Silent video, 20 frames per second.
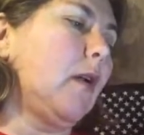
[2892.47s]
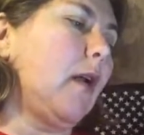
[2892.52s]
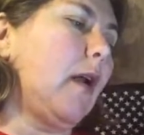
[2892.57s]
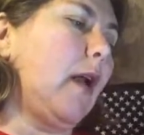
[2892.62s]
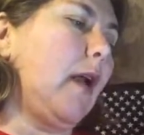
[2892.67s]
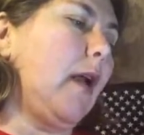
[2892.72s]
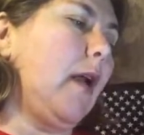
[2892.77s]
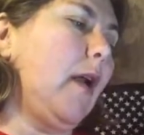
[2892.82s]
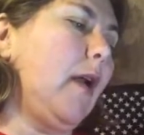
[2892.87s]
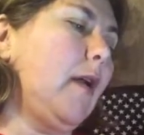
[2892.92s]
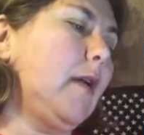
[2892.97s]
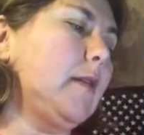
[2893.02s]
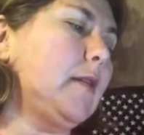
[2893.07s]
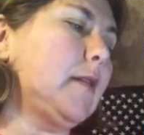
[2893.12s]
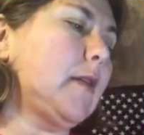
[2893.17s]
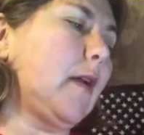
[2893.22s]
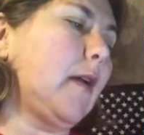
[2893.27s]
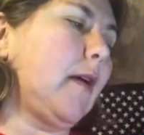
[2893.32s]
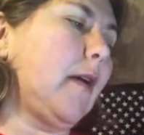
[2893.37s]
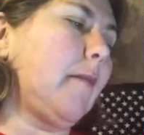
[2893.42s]

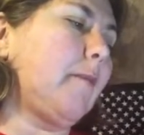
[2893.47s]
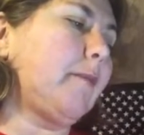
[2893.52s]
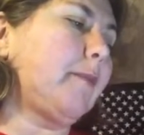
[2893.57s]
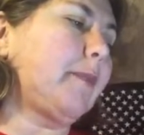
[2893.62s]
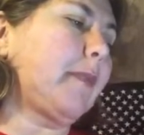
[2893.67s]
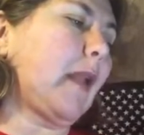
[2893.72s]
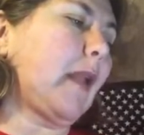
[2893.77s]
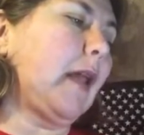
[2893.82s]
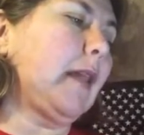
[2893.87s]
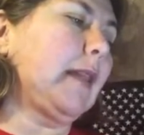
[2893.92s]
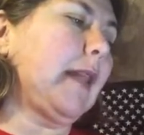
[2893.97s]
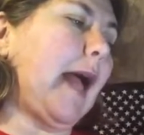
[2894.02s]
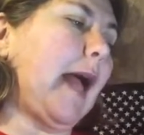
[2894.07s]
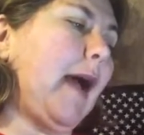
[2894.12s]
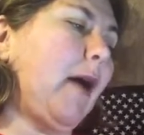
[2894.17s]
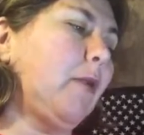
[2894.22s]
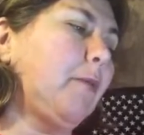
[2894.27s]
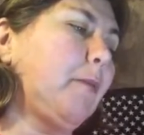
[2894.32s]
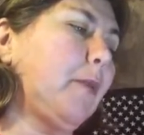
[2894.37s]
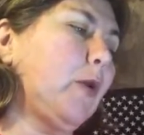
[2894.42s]
and
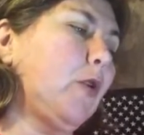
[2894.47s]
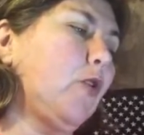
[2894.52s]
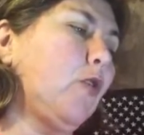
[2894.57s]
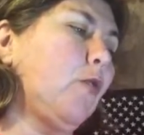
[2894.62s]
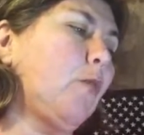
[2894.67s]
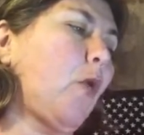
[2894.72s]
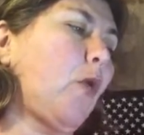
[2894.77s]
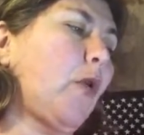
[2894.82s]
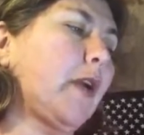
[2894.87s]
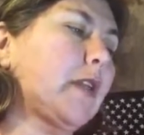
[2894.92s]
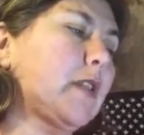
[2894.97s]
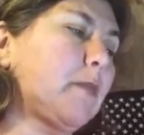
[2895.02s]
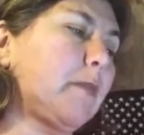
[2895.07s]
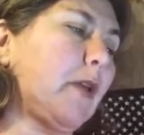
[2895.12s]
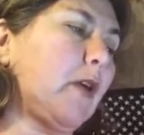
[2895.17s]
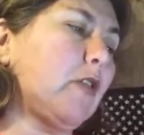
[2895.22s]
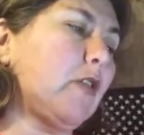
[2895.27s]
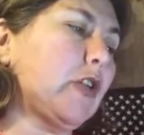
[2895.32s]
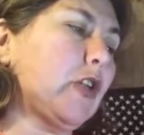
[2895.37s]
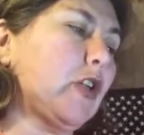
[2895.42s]
loud boom or
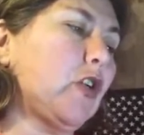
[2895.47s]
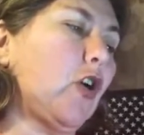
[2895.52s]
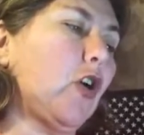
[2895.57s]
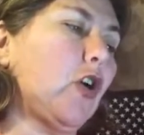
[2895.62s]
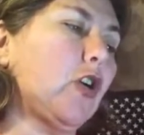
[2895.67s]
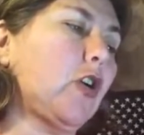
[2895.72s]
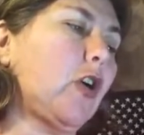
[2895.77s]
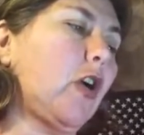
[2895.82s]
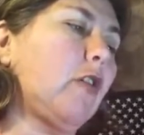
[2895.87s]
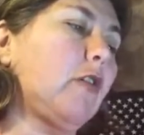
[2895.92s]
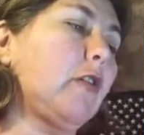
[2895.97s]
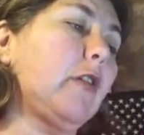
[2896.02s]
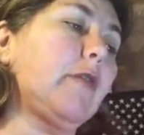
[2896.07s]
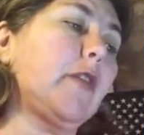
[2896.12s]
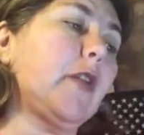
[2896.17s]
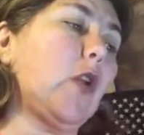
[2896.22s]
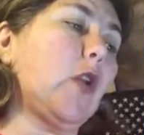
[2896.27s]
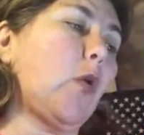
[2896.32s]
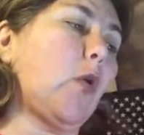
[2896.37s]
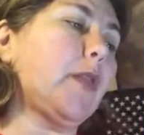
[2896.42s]
explosion heard all over
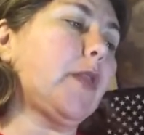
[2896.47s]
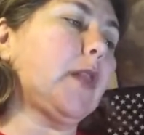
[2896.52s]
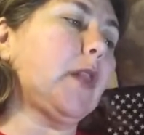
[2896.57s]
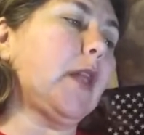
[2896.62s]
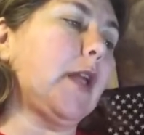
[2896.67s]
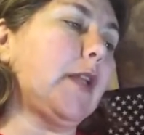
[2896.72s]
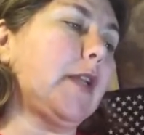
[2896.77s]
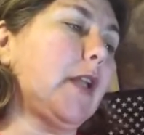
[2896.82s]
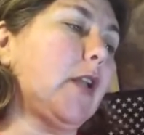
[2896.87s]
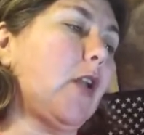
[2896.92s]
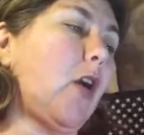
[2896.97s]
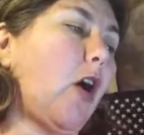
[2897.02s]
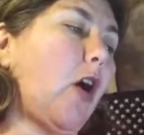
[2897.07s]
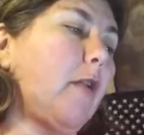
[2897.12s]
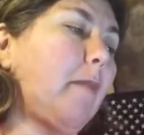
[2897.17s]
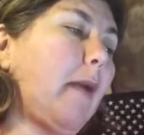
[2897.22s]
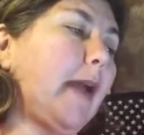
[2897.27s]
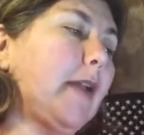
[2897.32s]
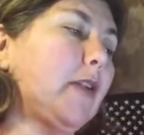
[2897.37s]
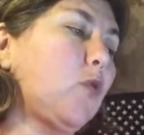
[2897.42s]
North London on
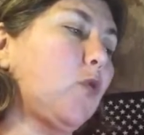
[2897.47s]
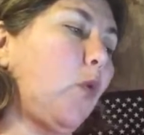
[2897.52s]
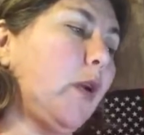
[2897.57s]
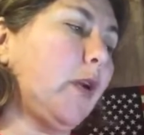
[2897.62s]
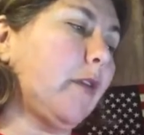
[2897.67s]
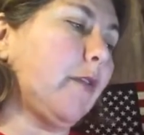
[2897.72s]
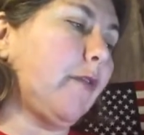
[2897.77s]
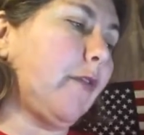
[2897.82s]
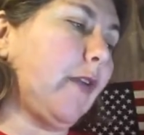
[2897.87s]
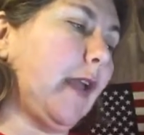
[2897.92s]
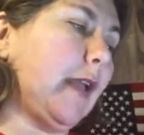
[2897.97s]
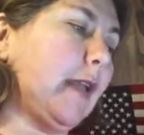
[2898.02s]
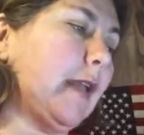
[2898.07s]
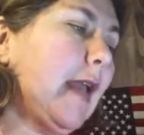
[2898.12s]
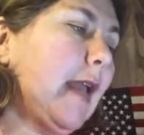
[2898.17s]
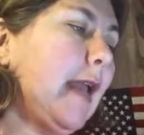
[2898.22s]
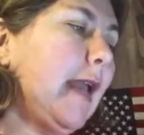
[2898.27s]
my Twitter feed.